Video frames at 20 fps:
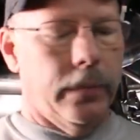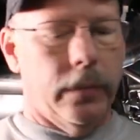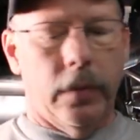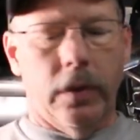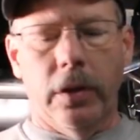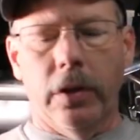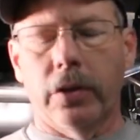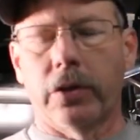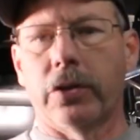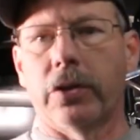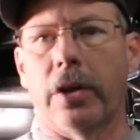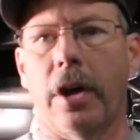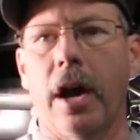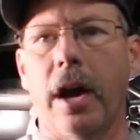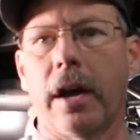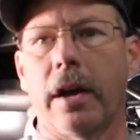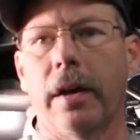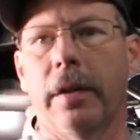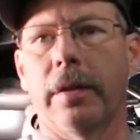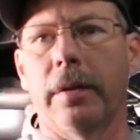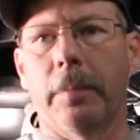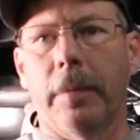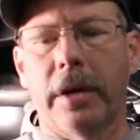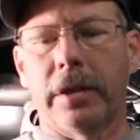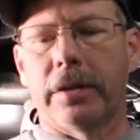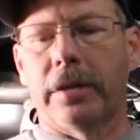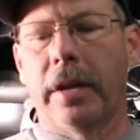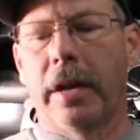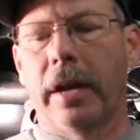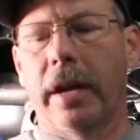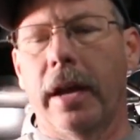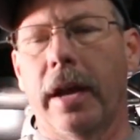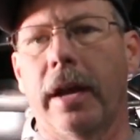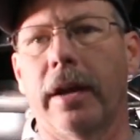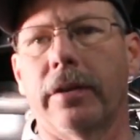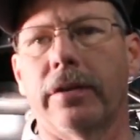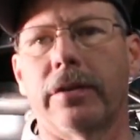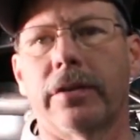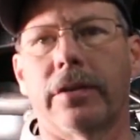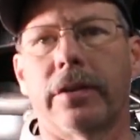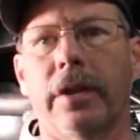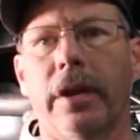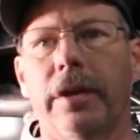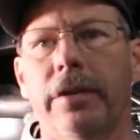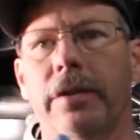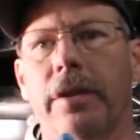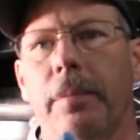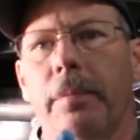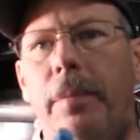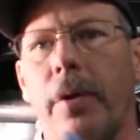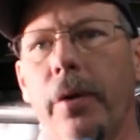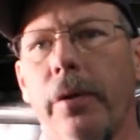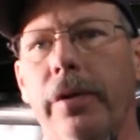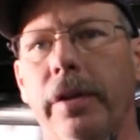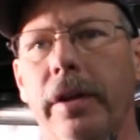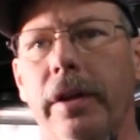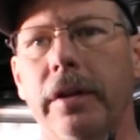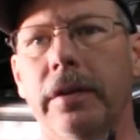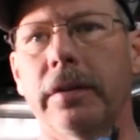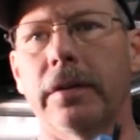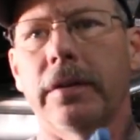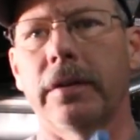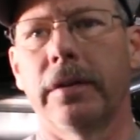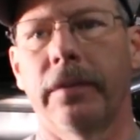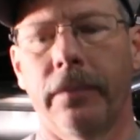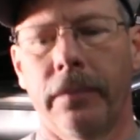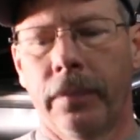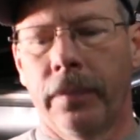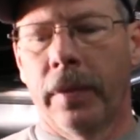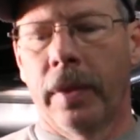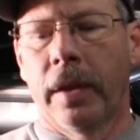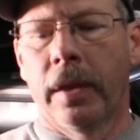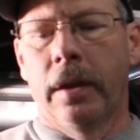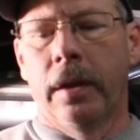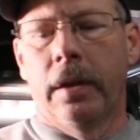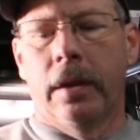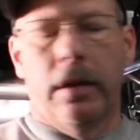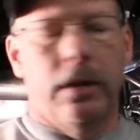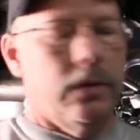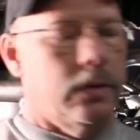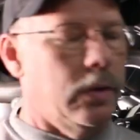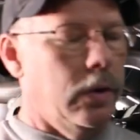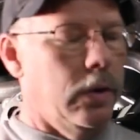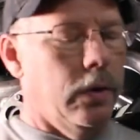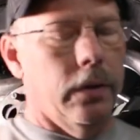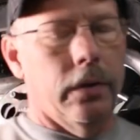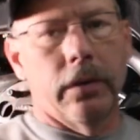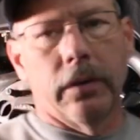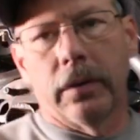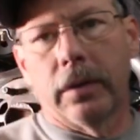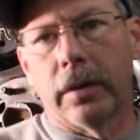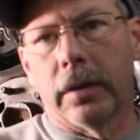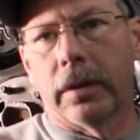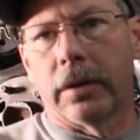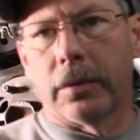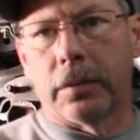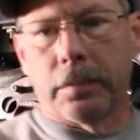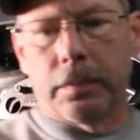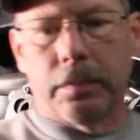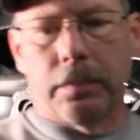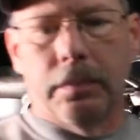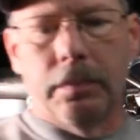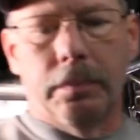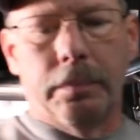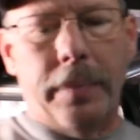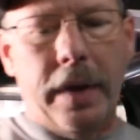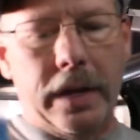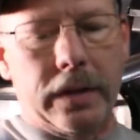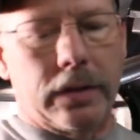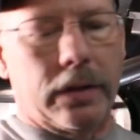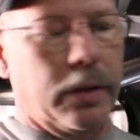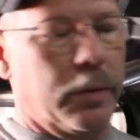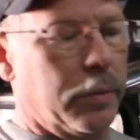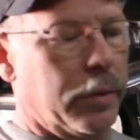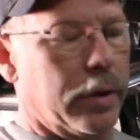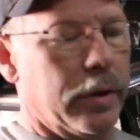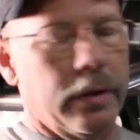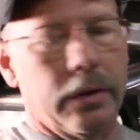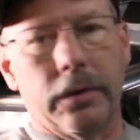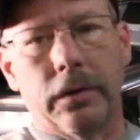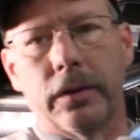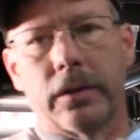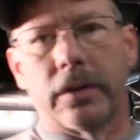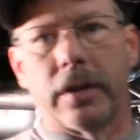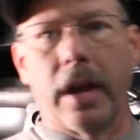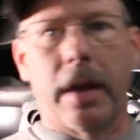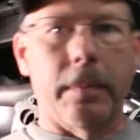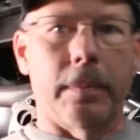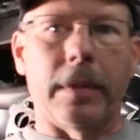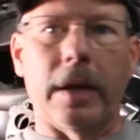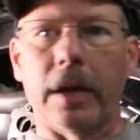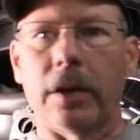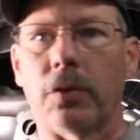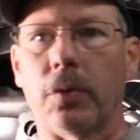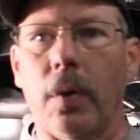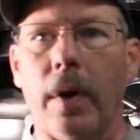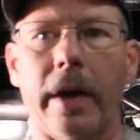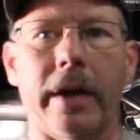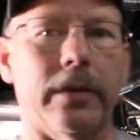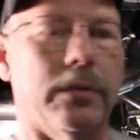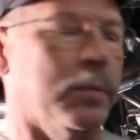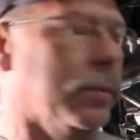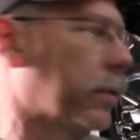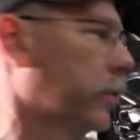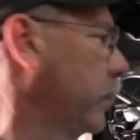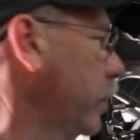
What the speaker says: This shock on the Mustang has studs on both ends. So basically we're going to do the same thing twice, once